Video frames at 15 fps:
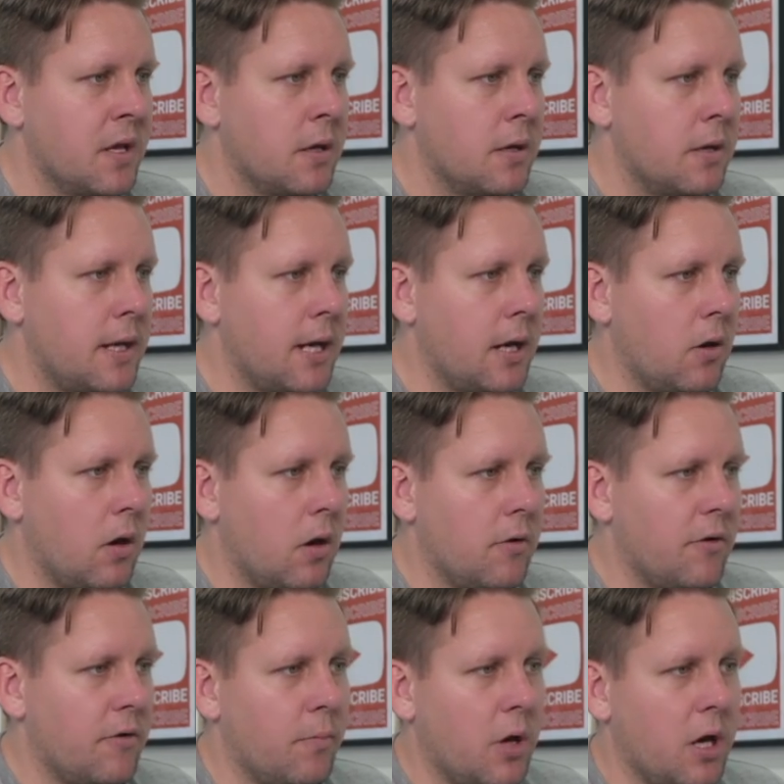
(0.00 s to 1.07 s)
Now,
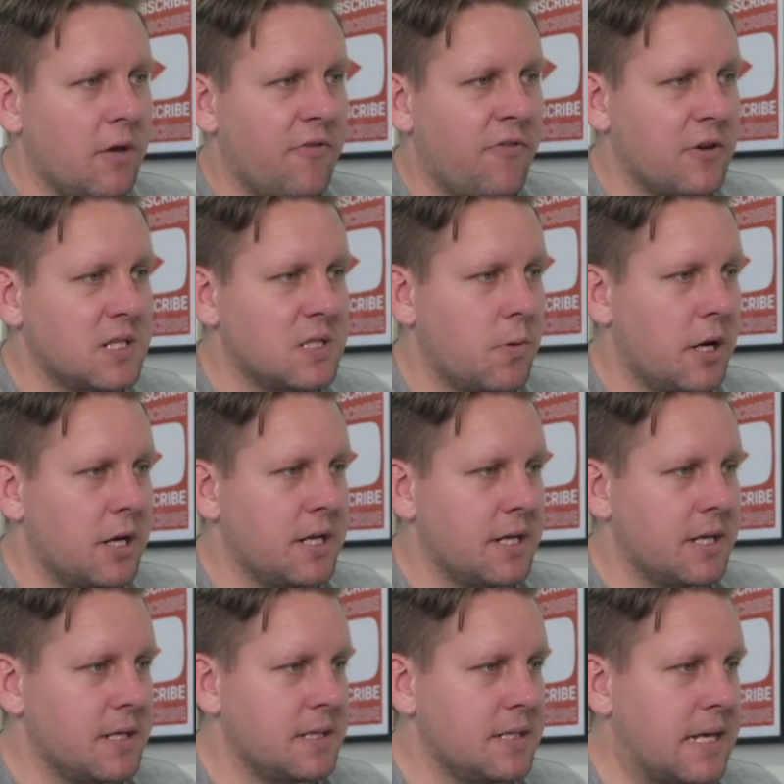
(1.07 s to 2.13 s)
my first one
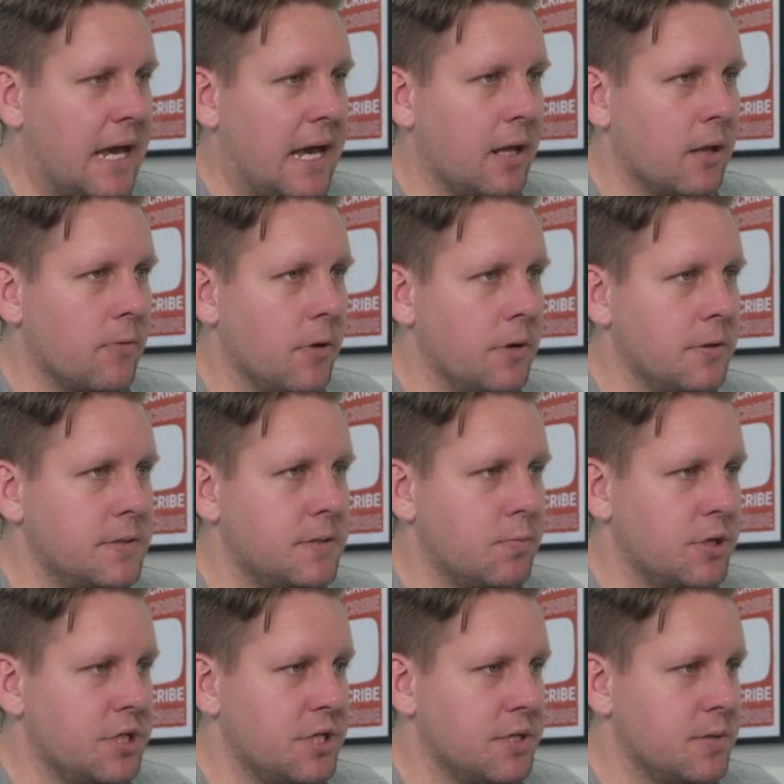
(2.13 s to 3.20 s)
is ailerons,
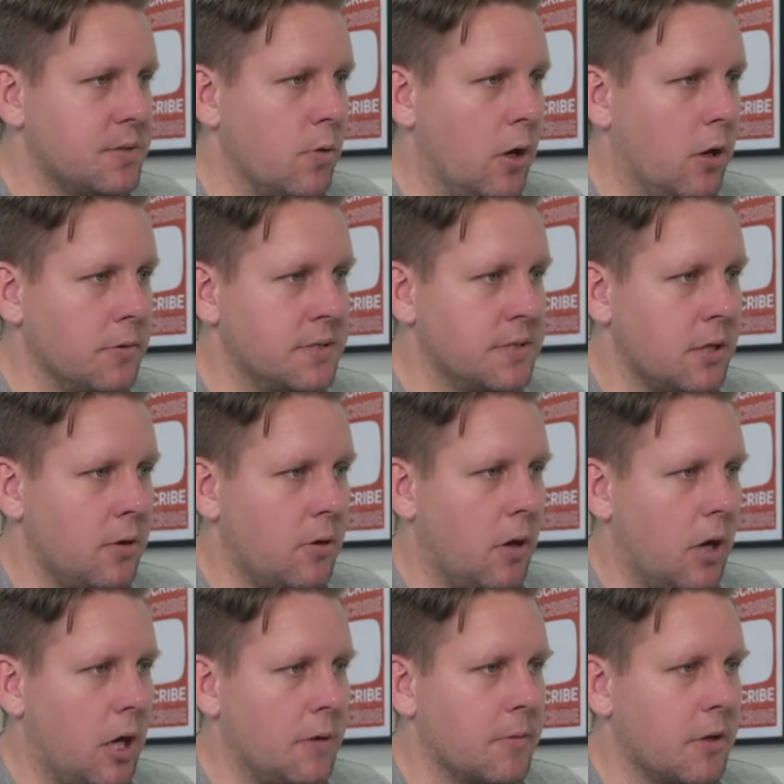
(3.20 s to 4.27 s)
which is roll. So
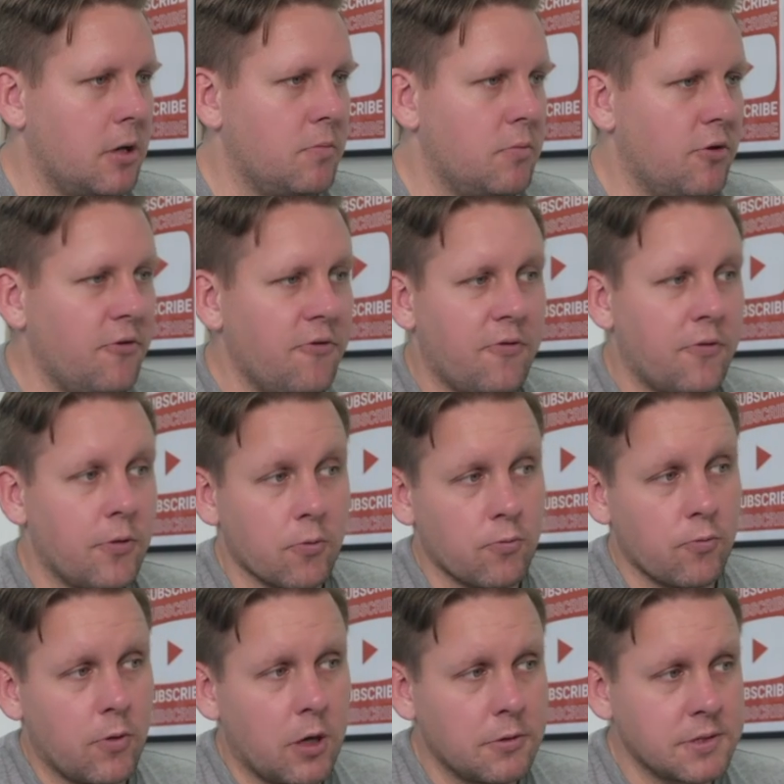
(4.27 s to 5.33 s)
I'm going to move the
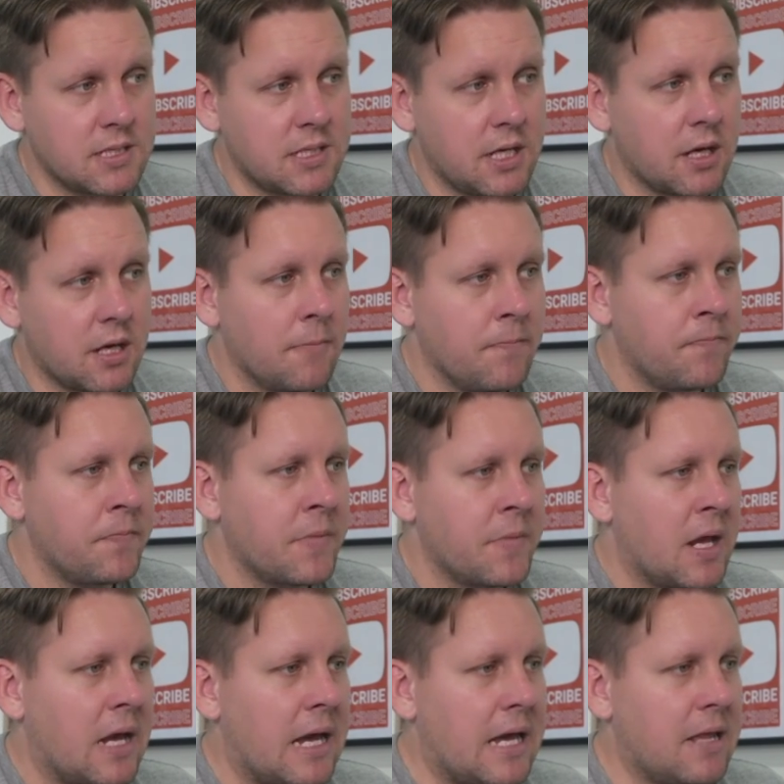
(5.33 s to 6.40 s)
roll stick
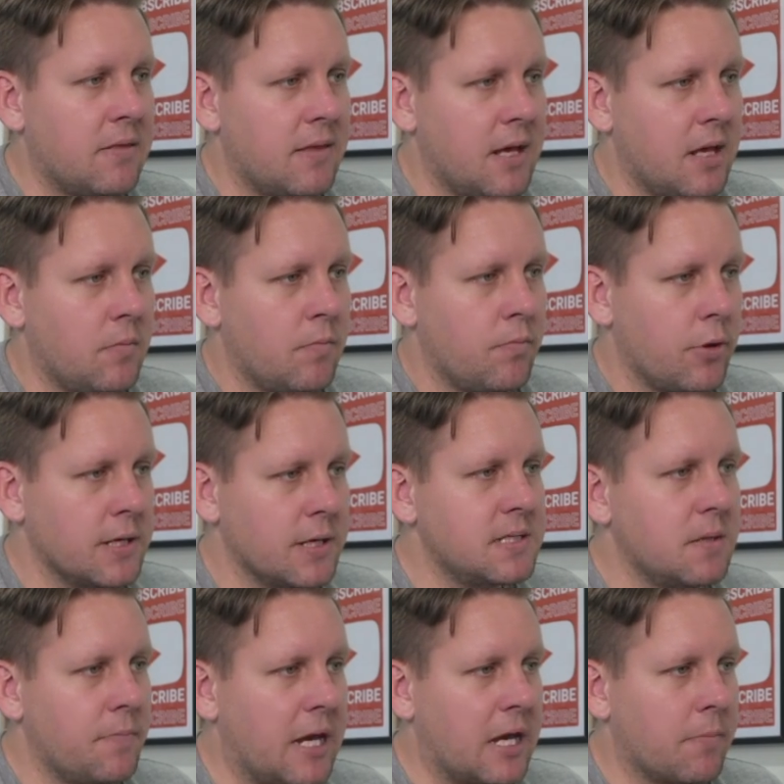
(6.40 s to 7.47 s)
and then press the
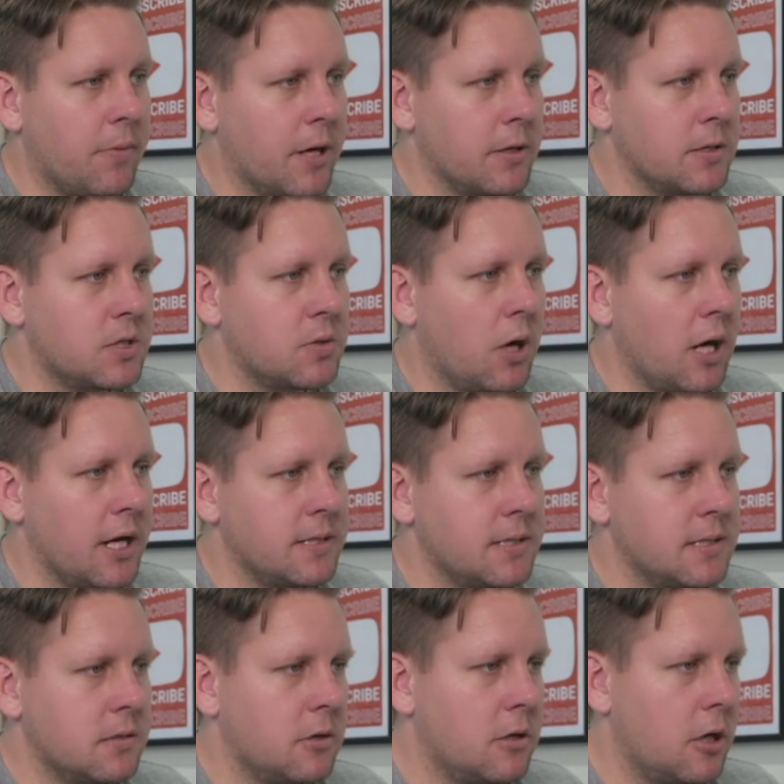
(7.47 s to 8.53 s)
back button
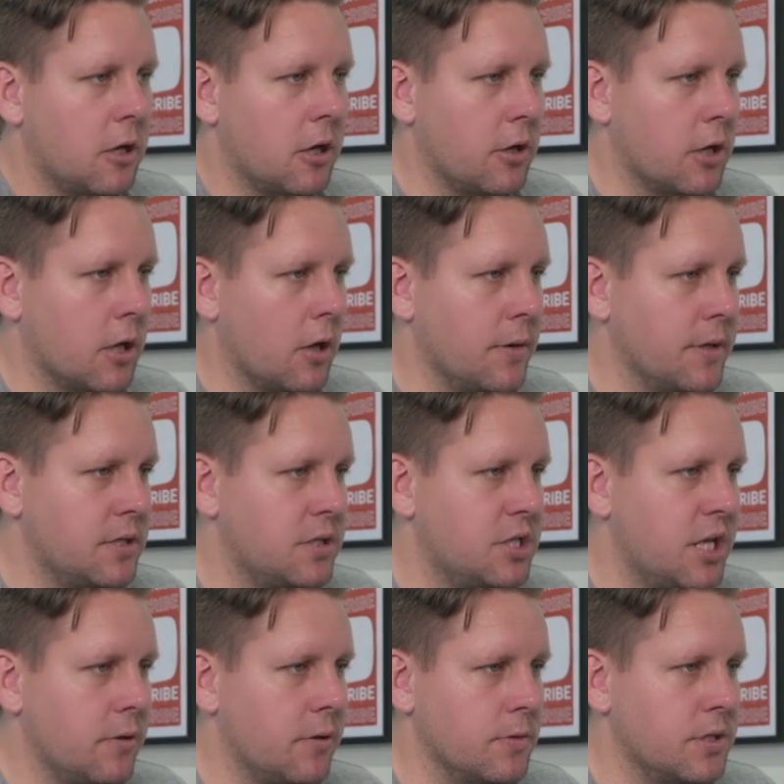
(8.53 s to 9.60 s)
twice. I'm going to go into
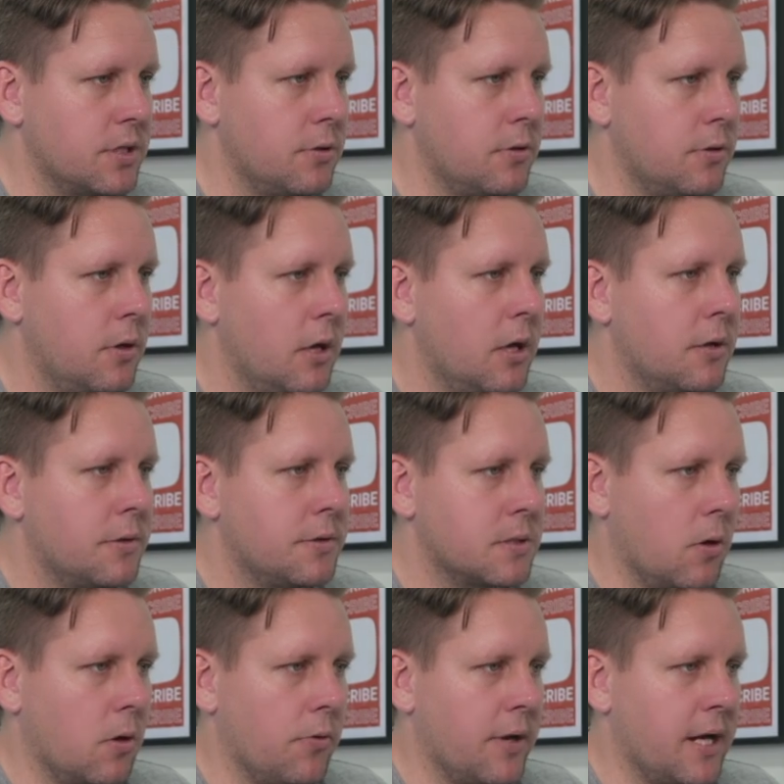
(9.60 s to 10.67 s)
channel two,
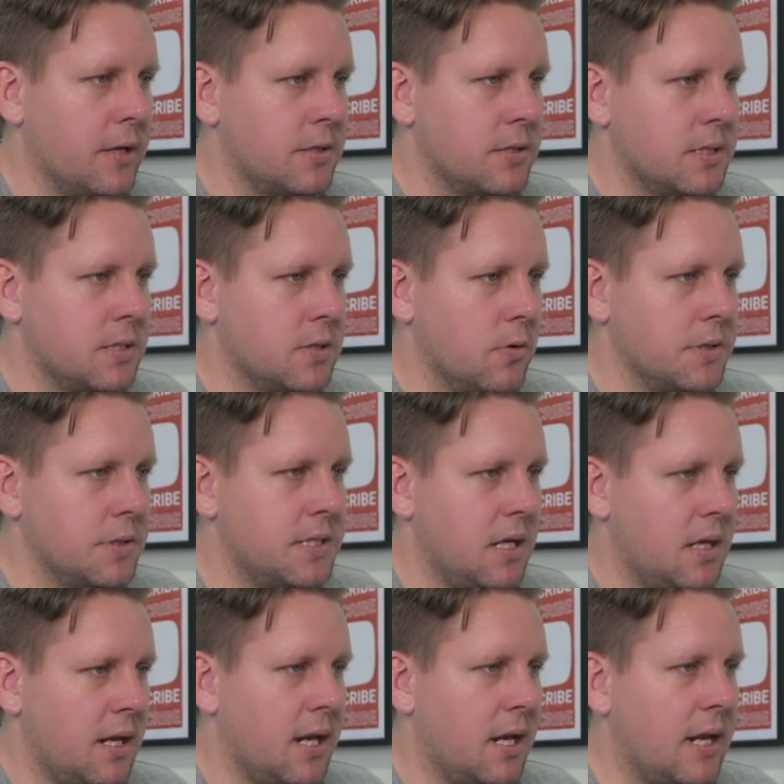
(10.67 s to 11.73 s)
scroll down to source
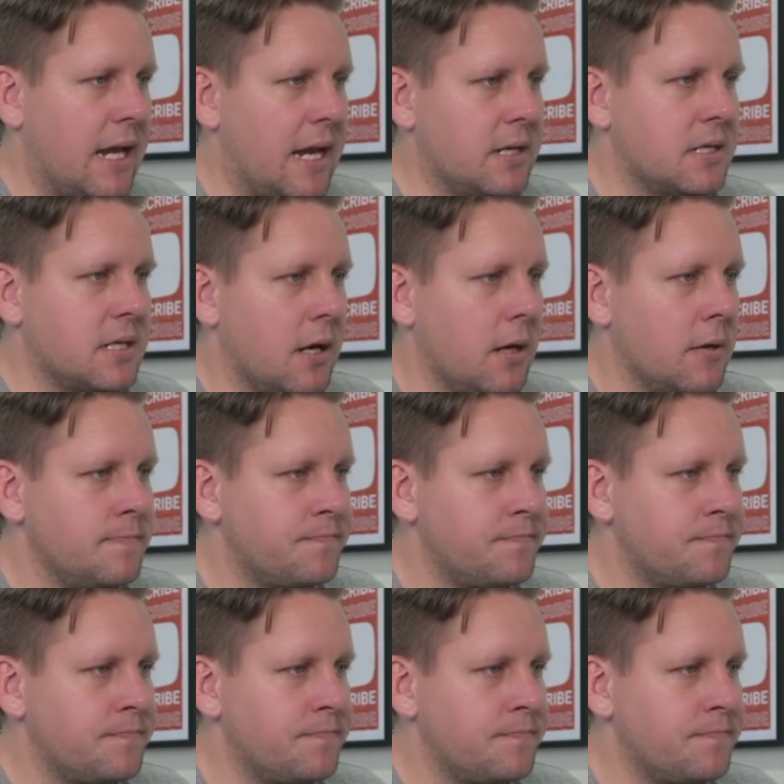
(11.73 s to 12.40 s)
and hit enter.